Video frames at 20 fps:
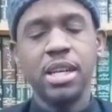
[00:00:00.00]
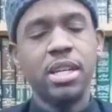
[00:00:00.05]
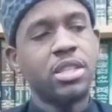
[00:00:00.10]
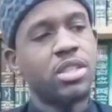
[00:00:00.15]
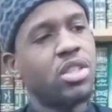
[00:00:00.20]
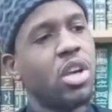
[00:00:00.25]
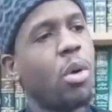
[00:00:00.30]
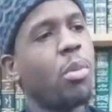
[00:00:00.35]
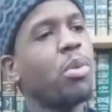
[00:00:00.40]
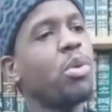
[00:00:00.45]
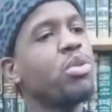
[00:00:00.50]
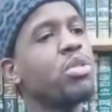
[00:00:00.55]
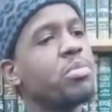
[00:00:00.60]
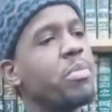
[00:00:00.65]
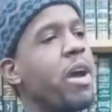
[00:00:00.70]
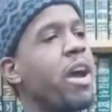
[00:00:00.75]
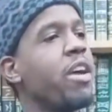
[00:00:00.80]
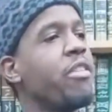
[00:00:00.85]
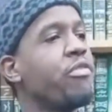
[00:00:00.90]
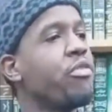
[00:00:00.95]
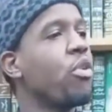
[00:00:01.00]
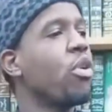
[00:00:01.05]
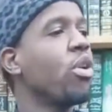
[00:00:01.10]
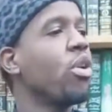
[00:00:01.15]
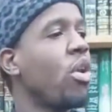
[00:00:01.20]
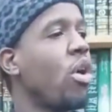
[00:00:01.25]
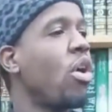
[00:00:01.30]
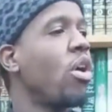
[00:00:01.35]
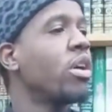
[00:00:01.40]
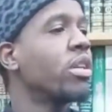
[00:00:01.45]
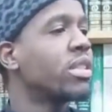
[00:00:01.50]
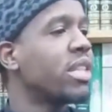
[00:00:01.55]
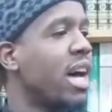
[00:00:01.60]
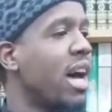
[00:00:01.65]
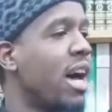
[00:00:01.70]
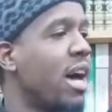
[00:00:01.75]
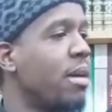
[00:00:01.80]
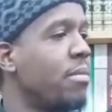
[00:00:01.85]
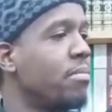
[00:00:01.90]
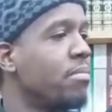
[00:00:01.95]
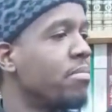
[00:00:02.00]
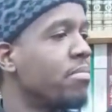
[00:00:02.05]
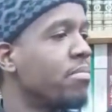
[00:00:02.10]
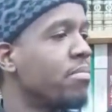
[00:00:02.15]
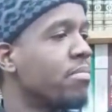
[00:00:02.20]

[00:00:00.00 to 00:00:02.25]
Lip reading: Someone who's married for a long time,